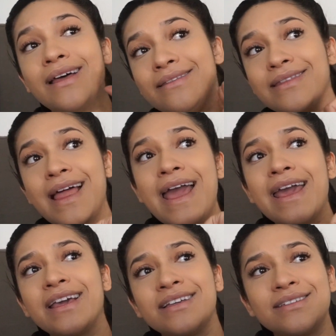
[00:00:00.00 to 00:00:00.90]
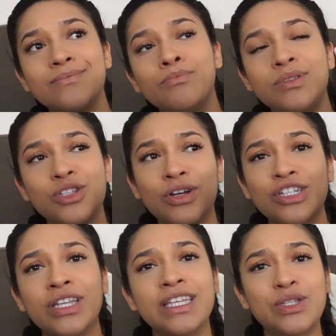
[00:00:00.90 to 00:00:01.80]
a leg
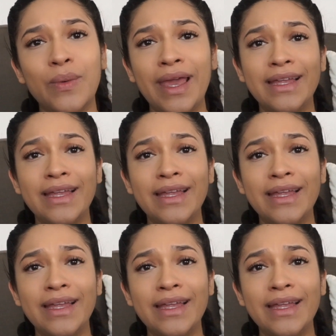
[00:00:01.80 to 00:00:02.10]
stretching this way,